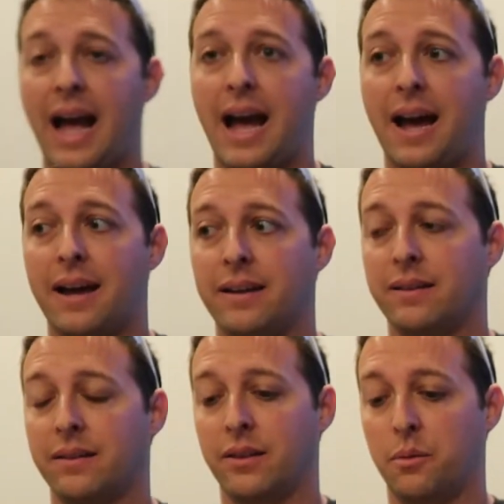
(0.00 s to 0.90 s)
at
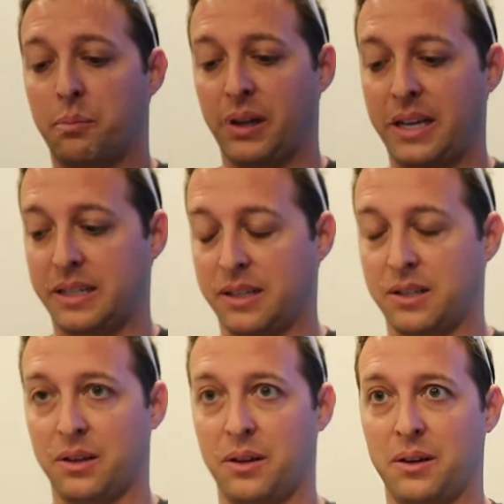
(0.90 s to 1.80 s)
the place.
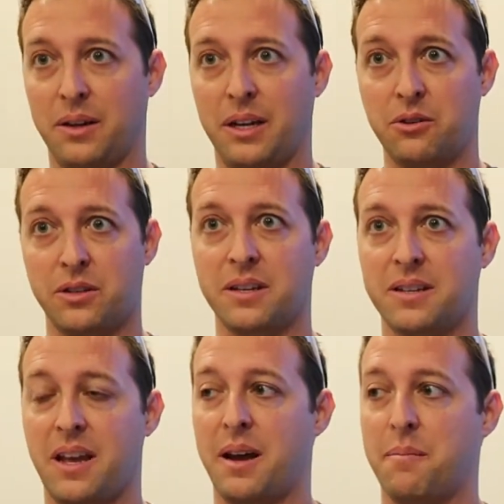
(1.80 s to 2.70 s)
It's a interesting
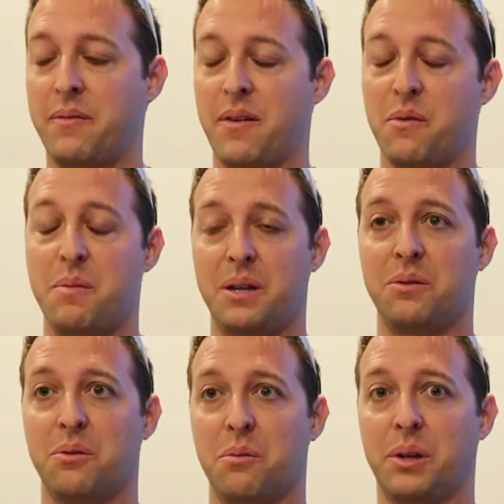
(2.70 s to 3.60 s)
setup. I've never
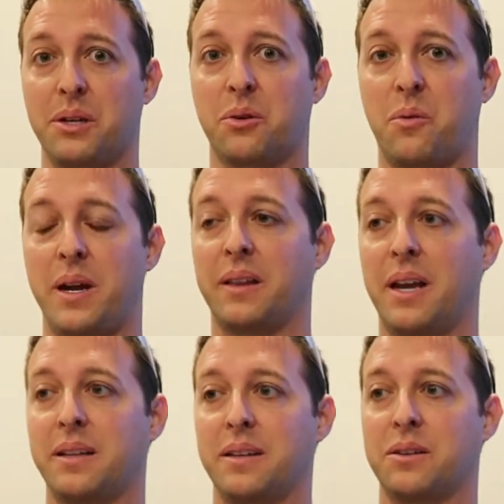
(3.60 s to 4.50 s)
been to a place quite
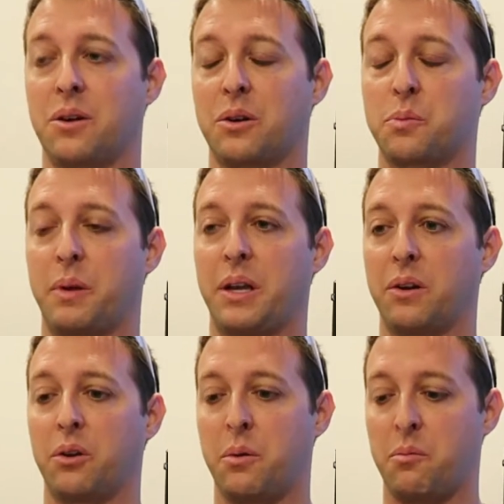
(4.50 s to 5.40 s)
like this. So I'll explain
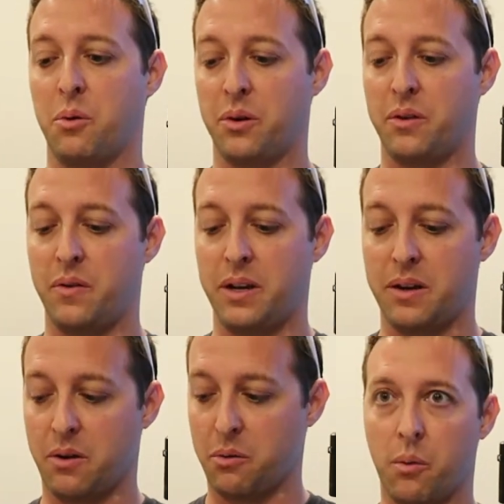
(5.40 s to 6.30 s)
it a little bit more in the
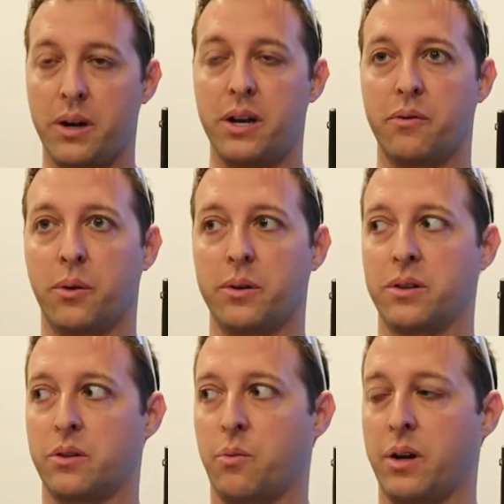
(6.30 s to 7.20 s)
video. What we're here for,
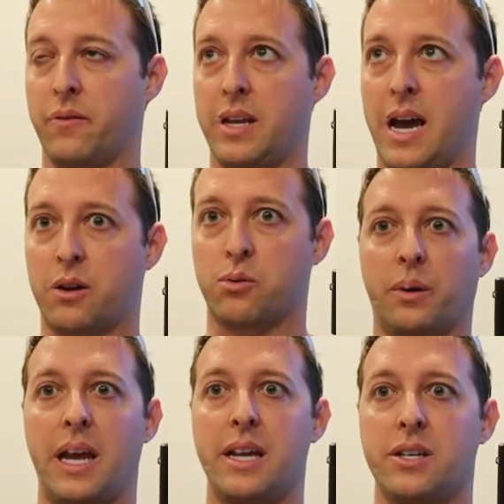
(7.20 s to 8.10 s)
this is one of the act
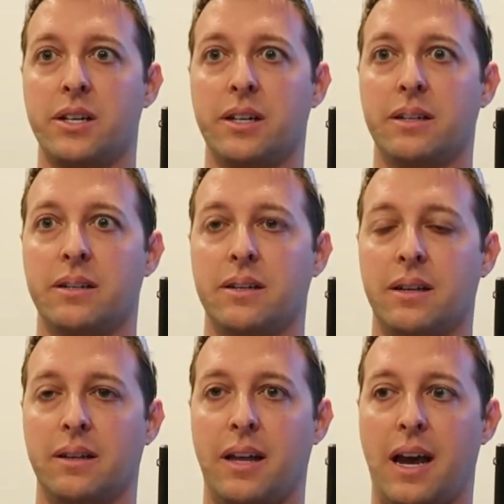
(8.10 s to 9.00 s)

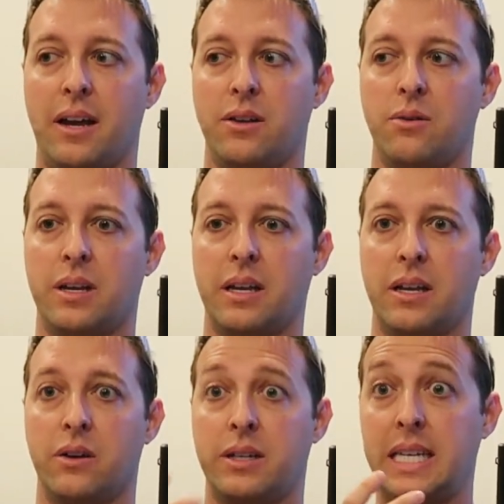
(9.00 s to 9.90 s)
locations that you can get your